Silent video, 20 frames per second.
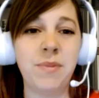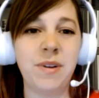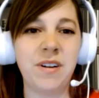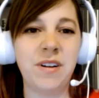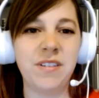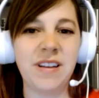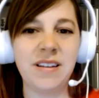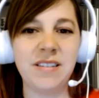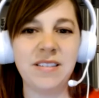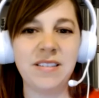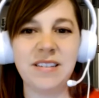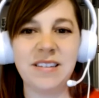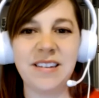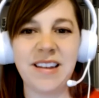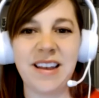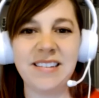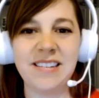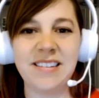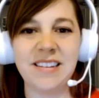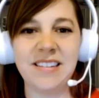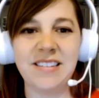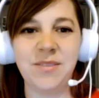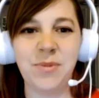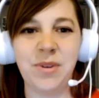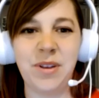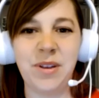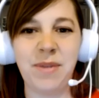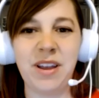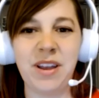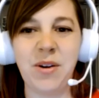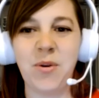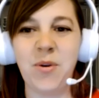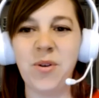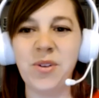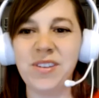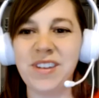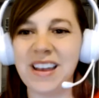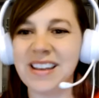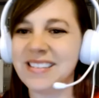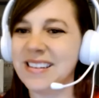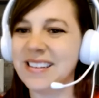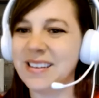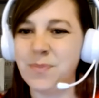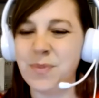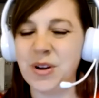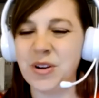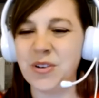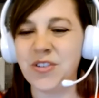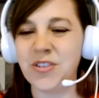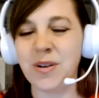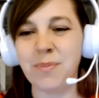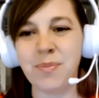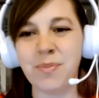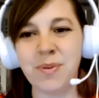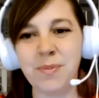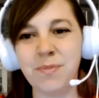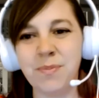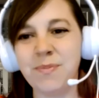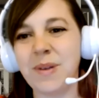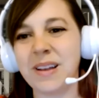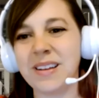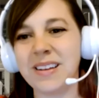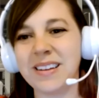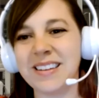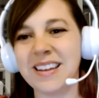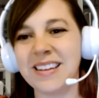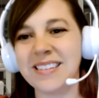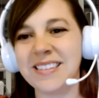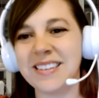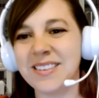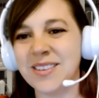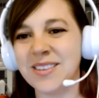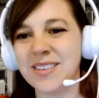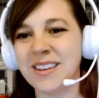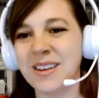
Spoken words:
beer towns in Texas, and we can make a whole Texas beer trip, Texas